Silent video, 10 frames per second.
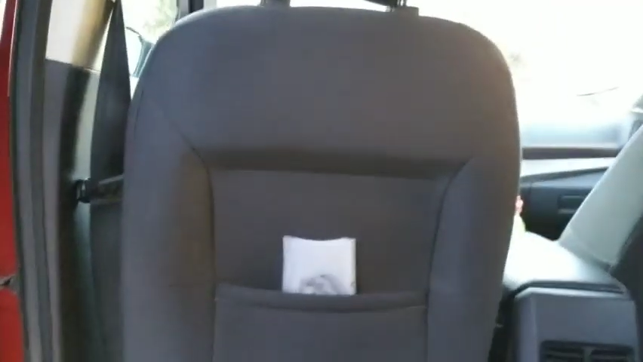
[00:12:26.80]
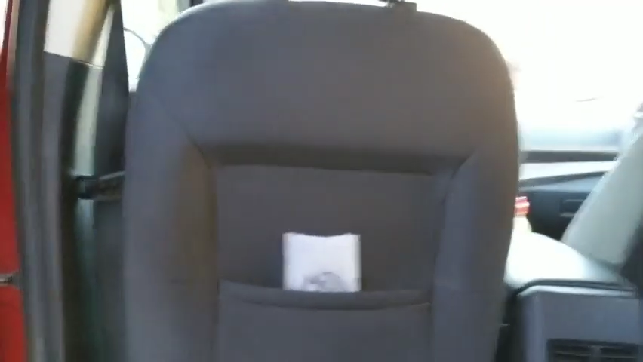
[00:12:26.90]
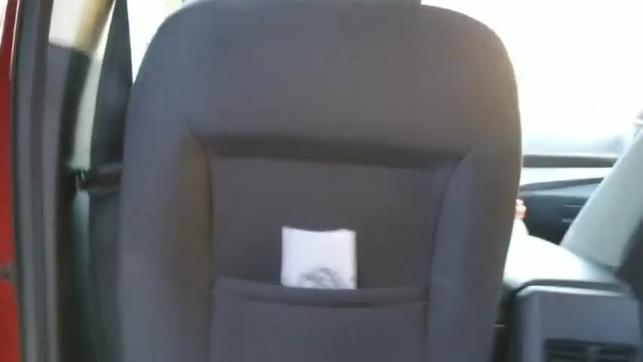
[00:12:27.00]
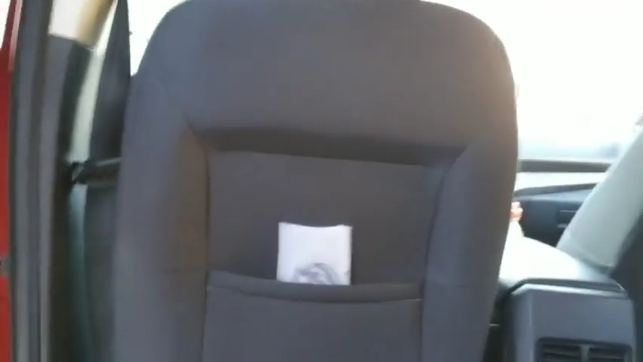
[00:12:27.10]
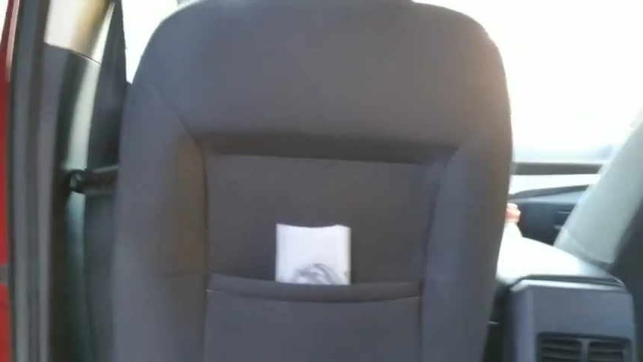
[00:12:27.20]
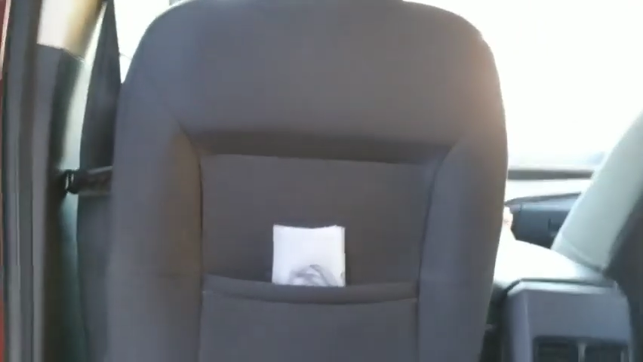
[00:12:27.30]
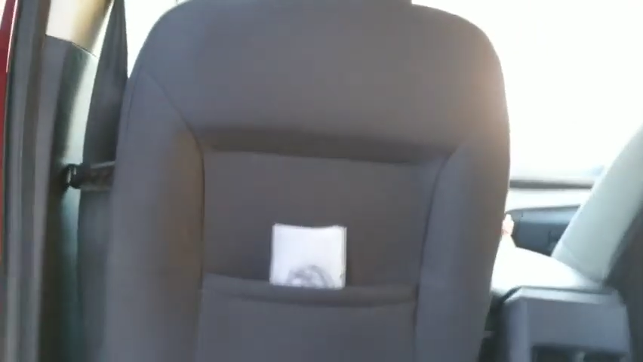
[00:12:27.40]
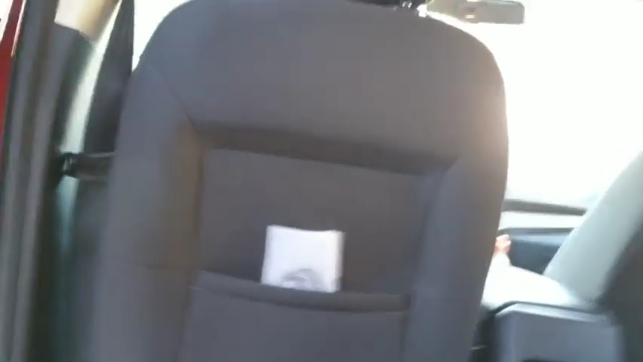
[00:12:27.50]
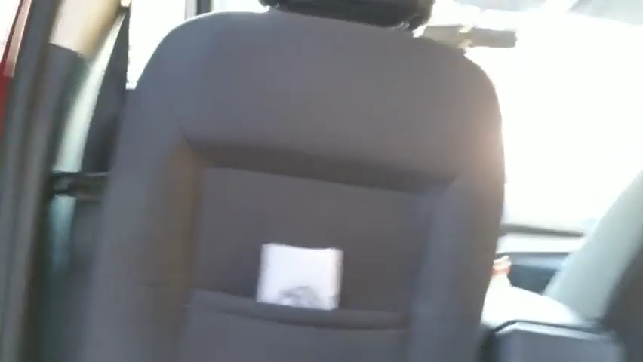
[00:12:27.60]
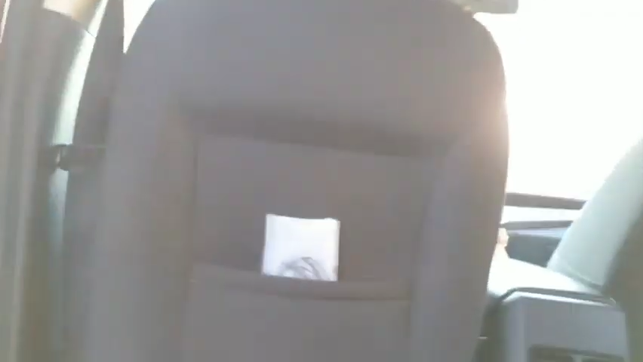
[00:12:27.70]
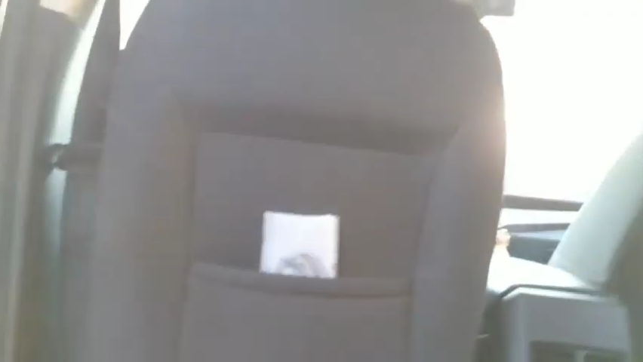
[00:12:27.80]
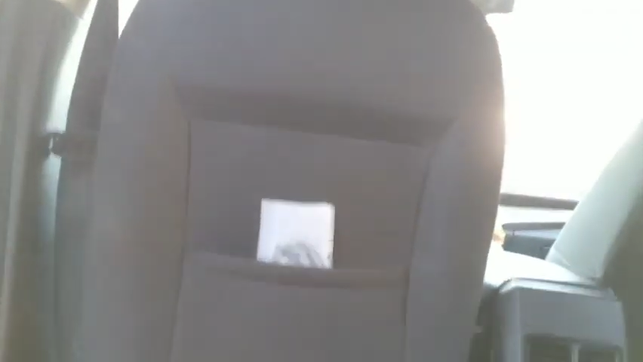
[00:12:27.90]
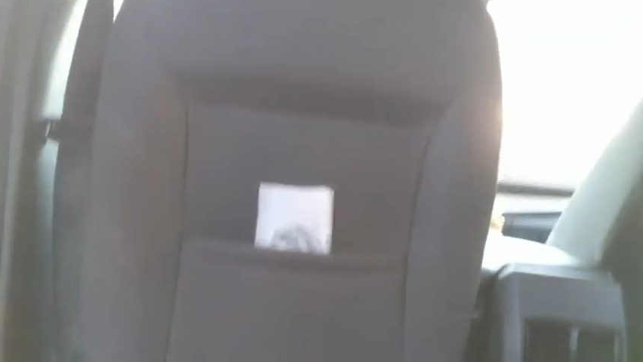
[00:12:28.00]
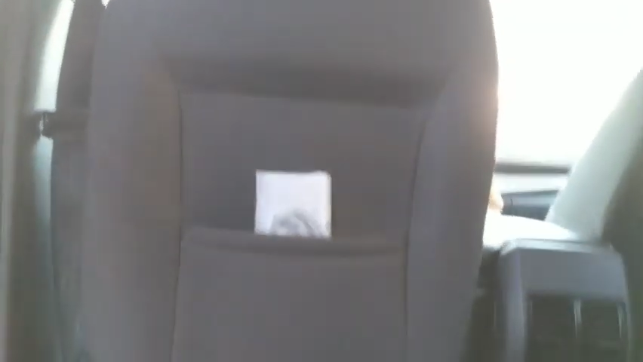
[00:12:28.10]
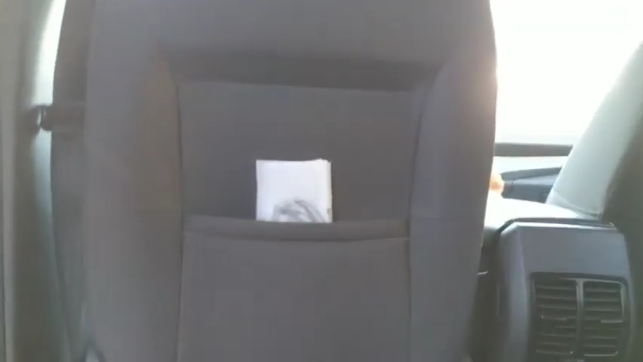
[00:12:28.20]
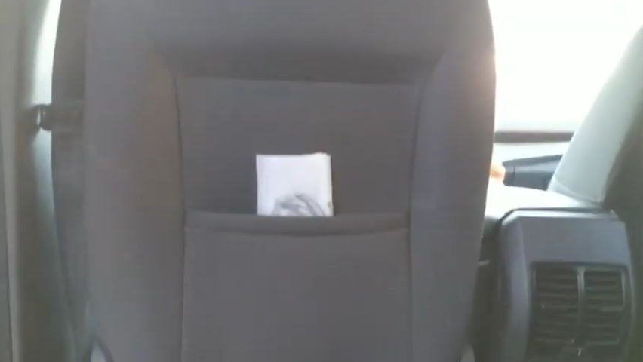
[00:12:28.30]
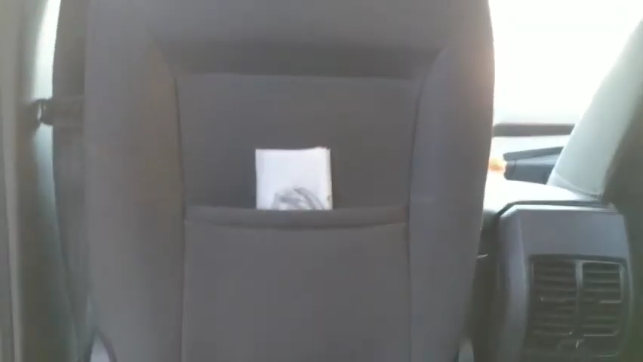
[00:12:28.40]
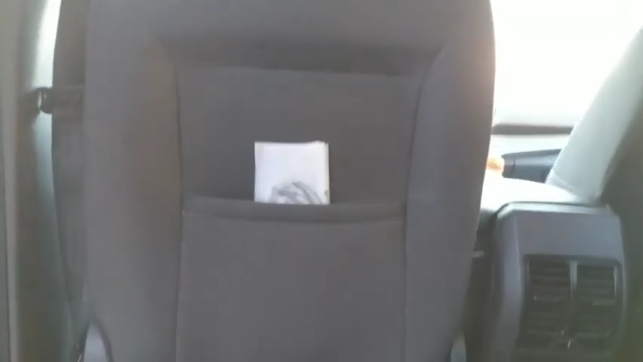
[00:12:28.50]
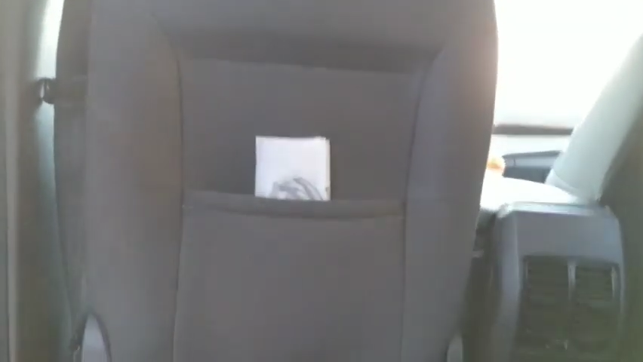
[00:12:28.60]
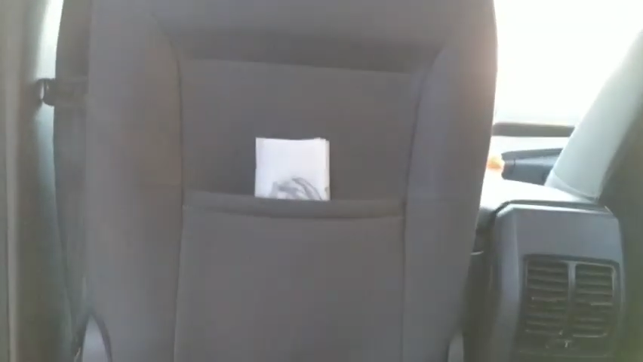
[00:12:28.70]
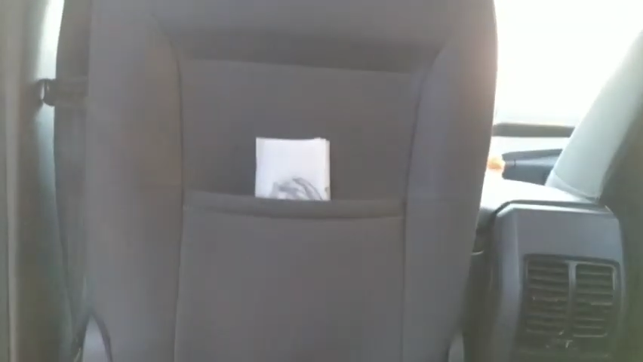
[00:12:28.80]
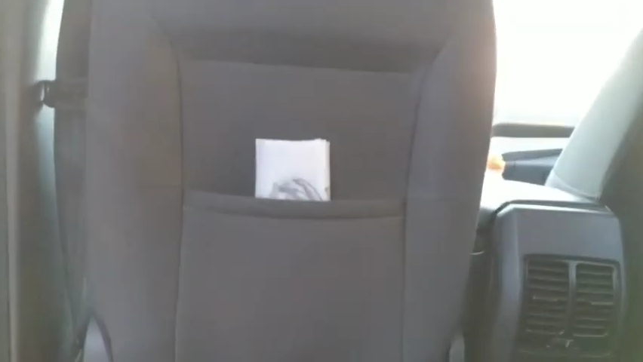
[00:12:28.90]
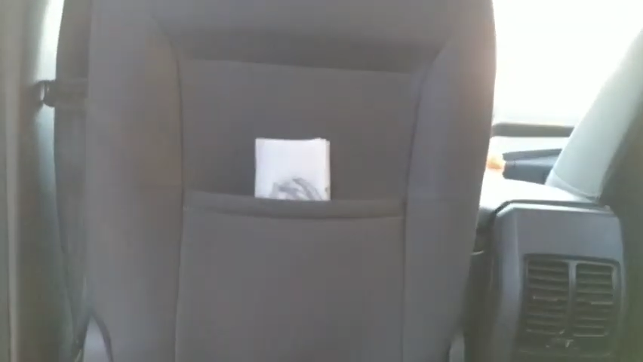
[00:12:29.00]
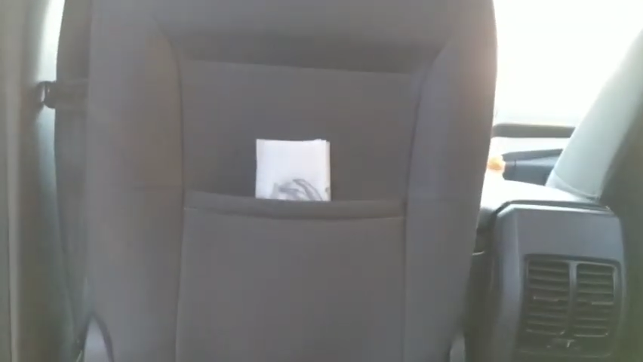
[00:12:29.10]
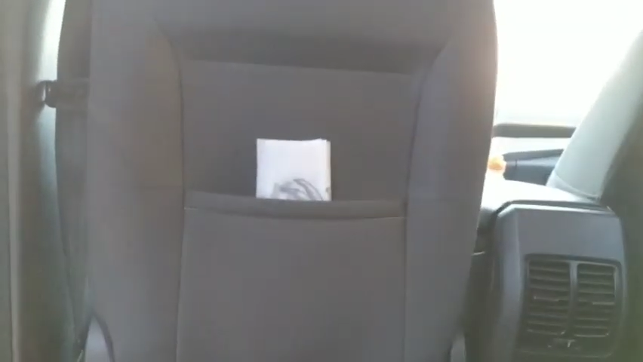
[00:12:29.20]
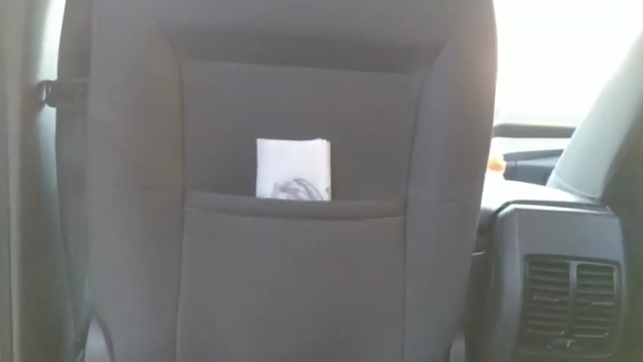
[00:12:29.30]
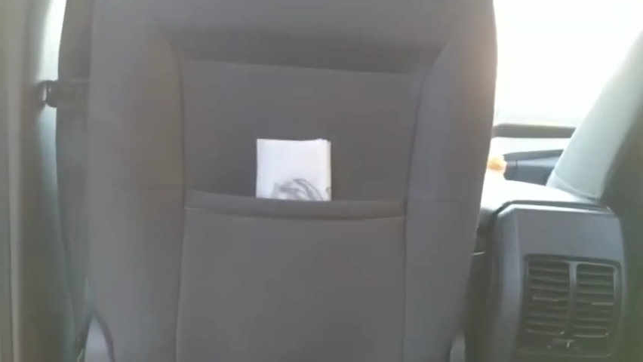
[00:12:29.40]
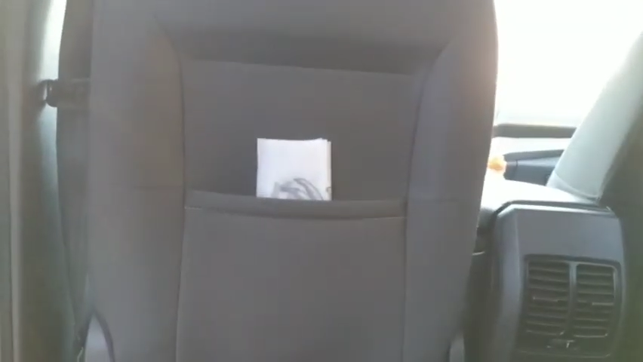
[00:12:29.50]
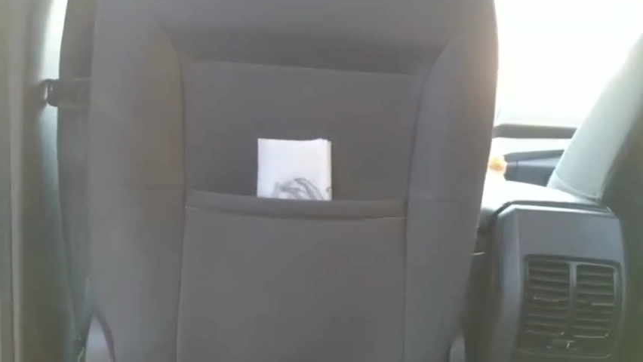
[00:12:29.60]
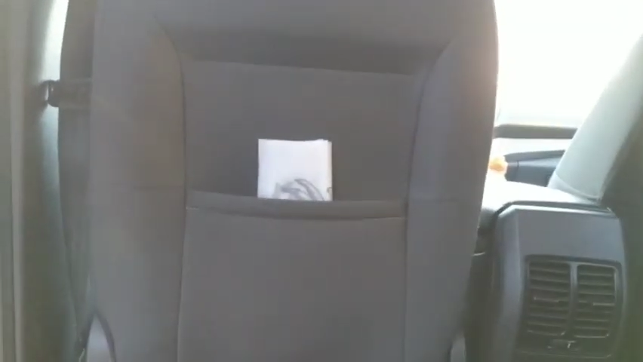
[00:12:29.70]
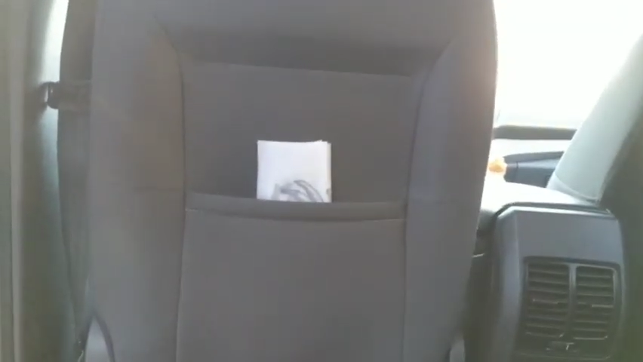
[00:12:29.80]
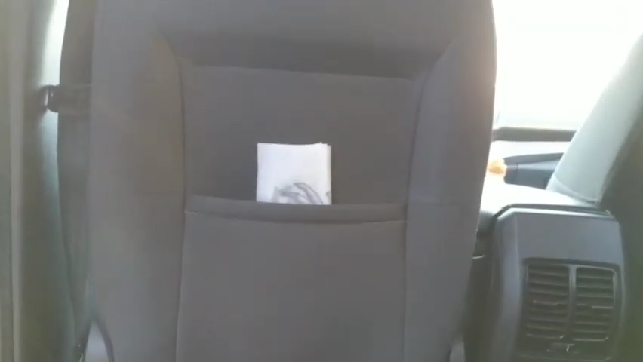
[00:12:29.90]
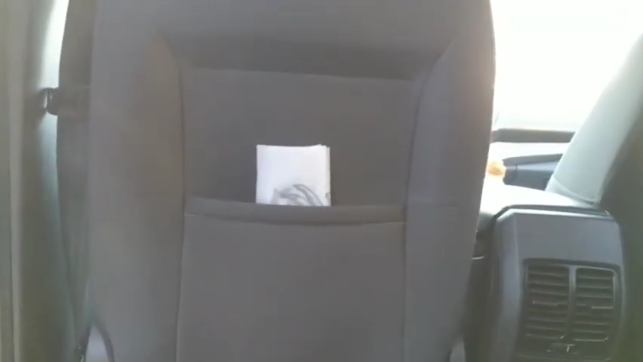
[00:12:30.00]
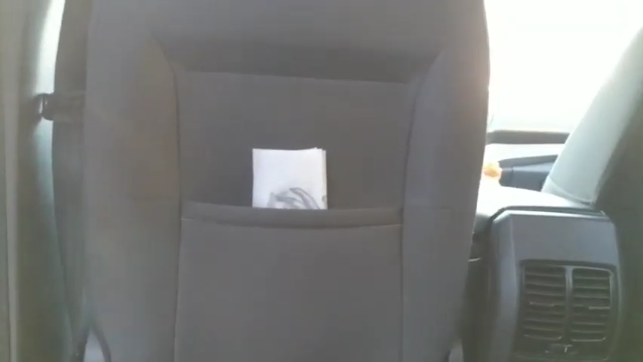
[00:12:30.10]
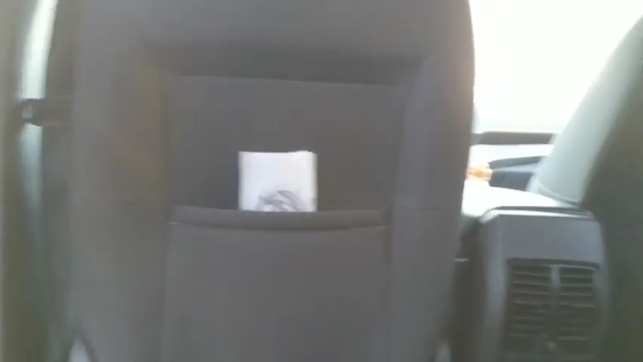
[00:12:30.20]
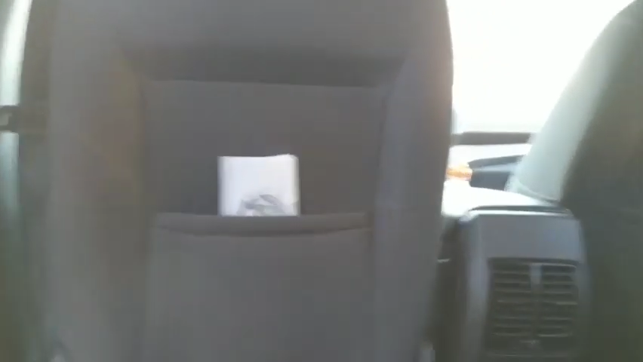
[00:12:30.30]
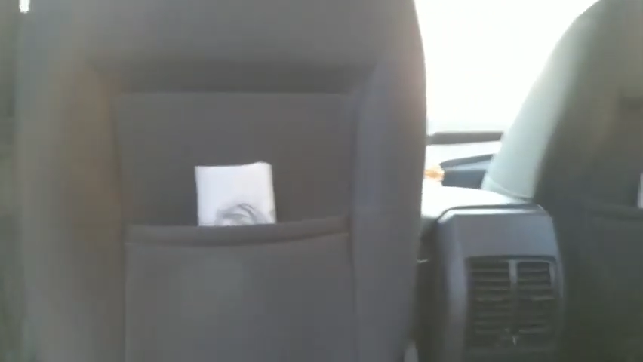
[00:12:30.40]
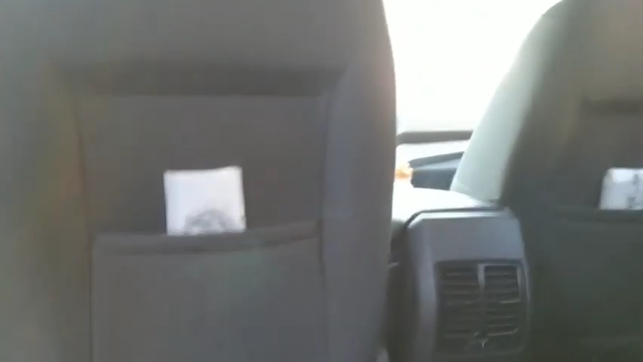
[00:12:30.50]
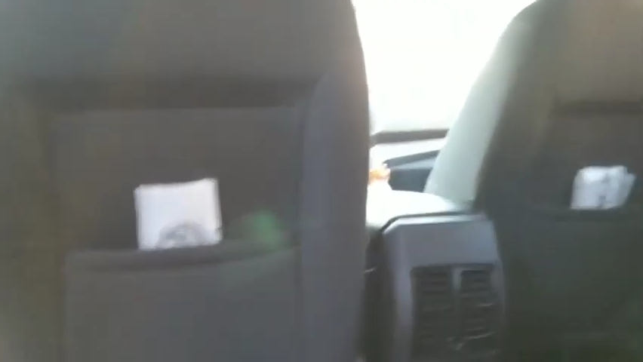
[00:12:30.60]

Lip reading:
(no speaker visible)